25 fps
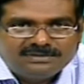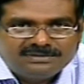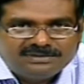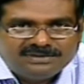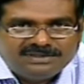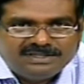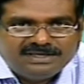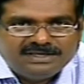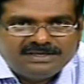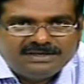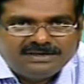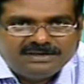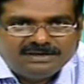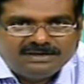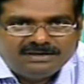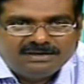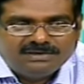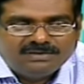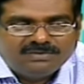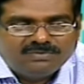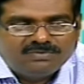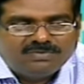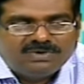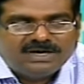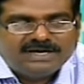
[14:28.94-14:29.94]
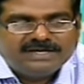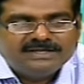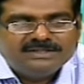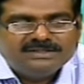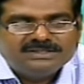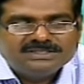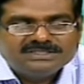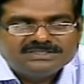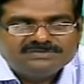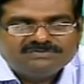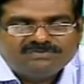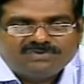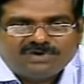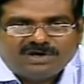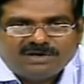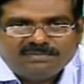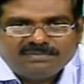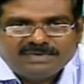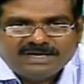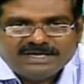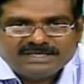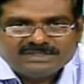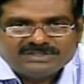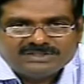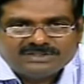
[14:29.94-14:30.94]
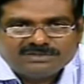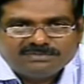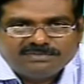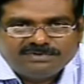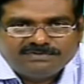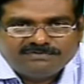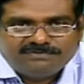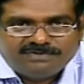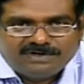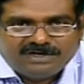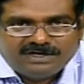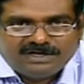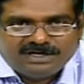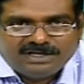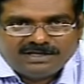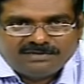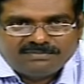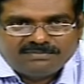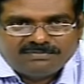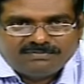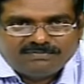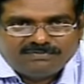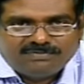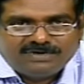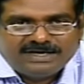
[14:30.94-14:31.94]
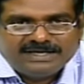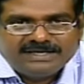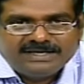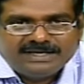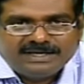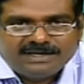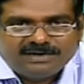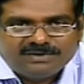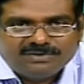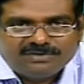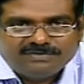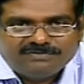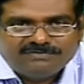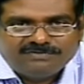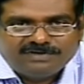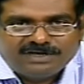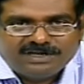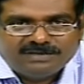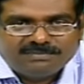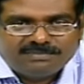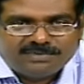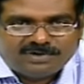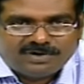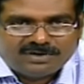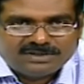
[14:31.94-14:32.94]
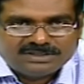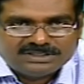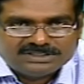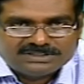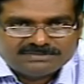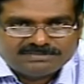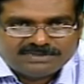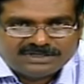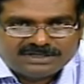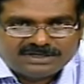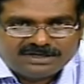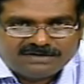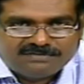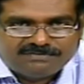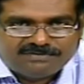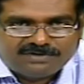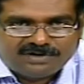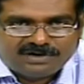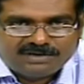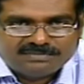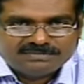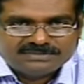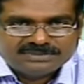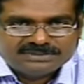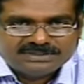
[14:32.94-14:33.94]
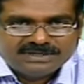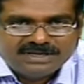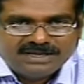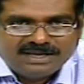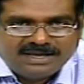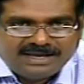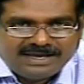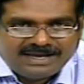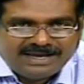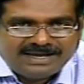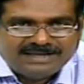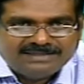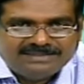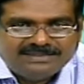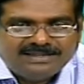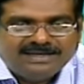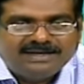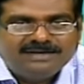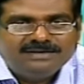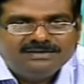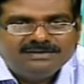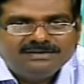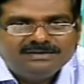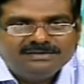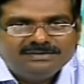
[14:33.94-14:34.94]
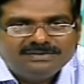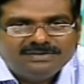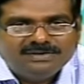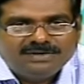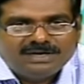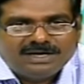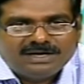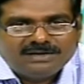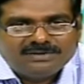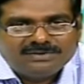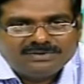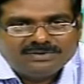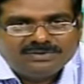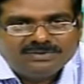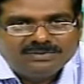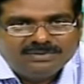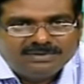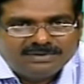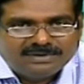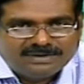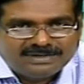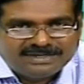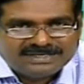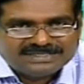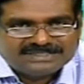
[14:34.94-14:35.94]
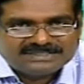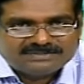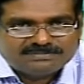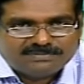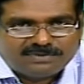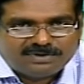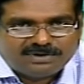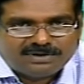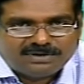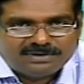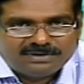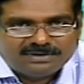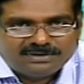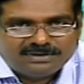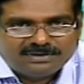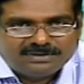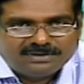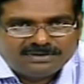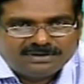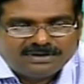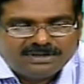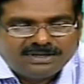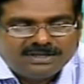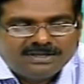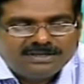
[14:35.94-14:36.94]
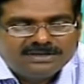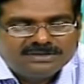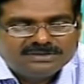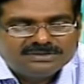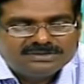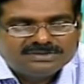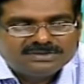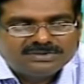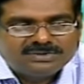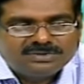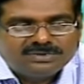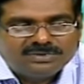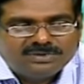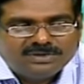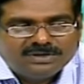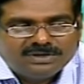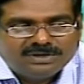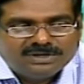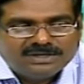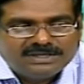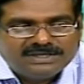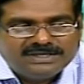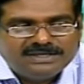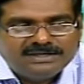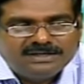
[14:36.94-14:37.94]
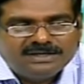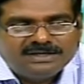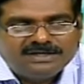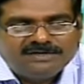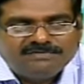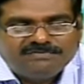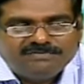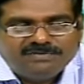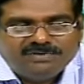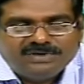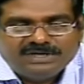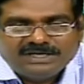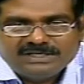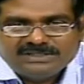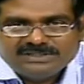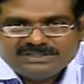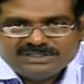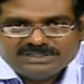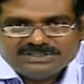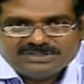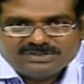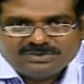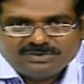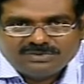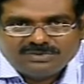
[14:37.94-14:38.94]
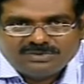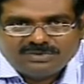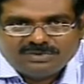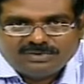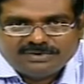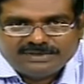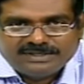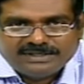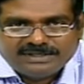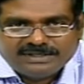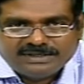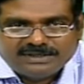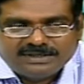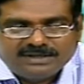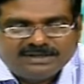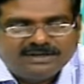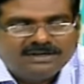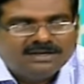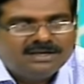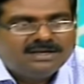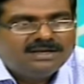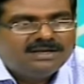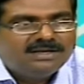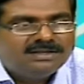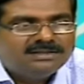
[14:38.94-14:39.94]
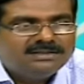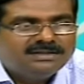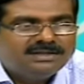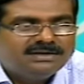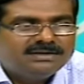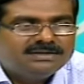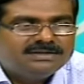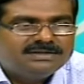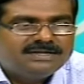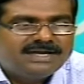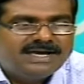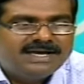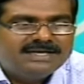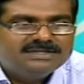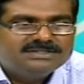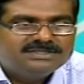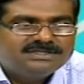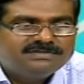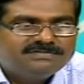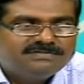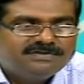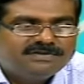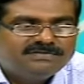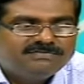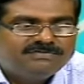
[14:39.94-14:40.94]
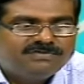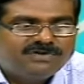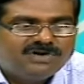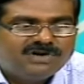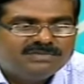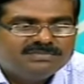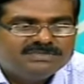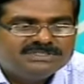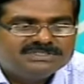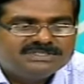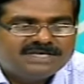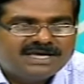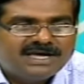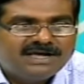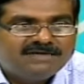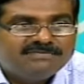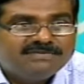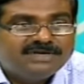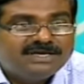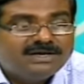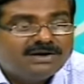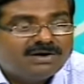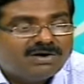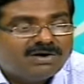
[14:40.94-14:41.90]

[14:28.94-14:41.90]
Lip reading: think why this form has to be filled up, why I have to fill up all these particular forms, and then you have to respond. So, here if you can just look over here, the tax refund form is having